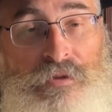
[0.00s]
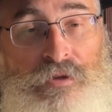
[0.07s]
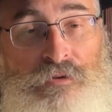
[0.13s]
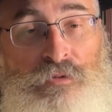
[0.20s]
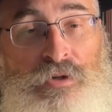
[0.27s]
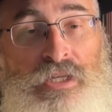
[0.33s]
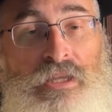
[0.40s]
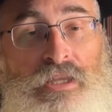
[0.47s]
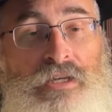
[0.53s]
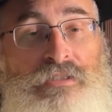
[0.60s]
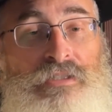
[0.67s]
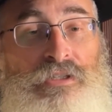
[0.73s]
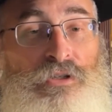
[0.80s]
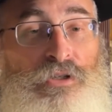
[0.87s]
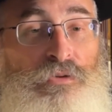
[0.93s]
realize
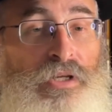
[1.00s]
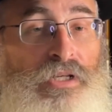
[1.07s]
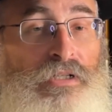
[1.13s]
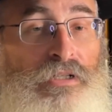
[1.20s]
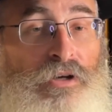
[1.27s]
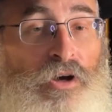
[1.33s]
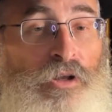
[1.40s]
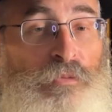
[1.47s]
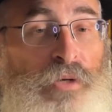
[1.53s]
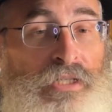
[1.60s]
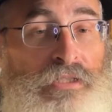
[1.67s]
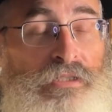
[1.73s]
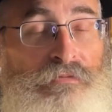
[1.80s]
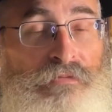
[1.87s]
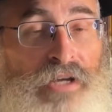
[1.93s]
that you're created in God
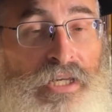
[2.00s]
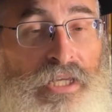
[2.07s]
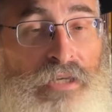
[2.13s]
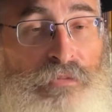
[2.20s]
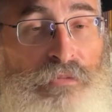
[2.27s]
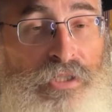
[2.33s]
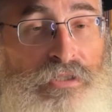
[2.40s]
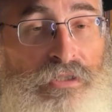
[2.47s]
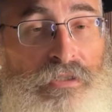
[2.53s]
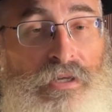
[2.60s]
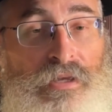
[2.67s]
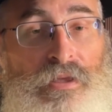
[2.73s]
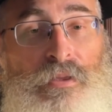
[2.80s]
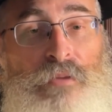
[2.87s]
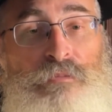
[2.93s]
Almighty's divine image,
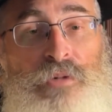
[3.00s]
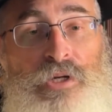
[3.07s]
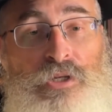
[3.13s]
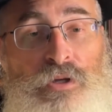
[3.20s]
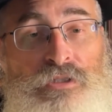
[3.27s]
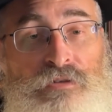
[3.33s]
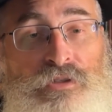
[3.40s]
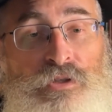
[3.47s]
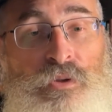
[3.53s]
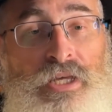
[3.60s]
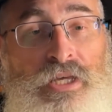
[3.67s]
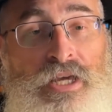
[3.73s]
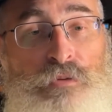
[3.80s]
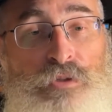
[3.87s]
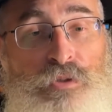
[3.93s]
but you also have to know that
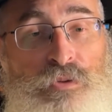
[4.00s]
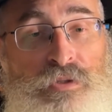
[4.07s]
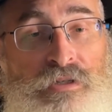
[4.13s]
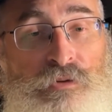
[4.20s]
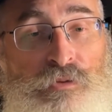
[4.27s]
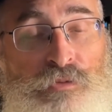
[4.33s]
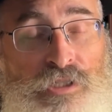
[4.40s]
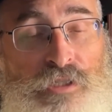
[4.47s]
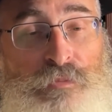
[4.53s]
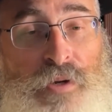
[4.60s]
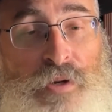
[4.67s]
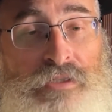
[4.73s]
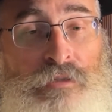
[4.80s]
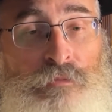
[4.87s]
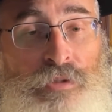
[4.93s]
comes with a
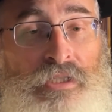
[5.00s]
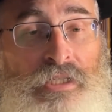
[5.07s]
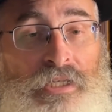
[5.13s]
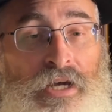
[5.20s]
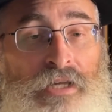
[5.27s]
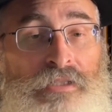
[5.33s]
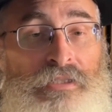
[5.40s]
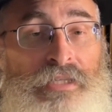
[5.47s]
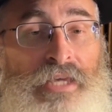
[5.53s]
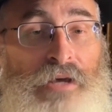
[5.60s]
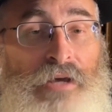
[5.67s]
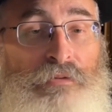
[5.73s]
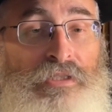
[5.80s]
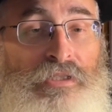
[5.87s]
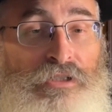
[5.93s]
responsibility. God is
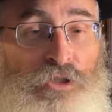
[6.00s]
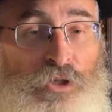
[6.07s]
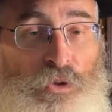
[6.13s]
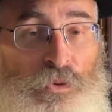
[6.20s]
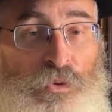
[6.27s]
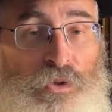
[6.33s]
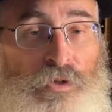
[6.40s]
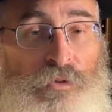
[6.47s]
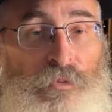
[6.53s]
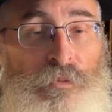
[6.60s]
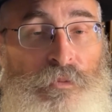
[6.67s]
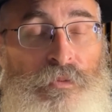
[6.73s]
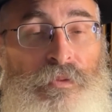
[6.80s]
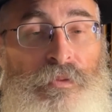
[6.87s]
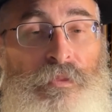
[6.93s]
counting on you
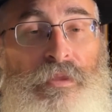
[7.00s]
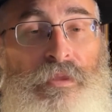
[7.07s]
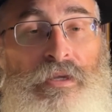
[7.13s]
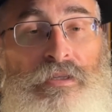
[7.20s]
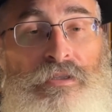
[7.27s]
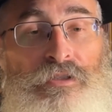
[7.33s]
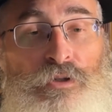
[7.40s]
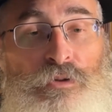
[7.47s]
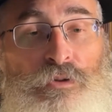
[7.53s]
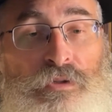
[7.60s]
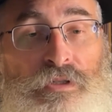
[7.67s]
to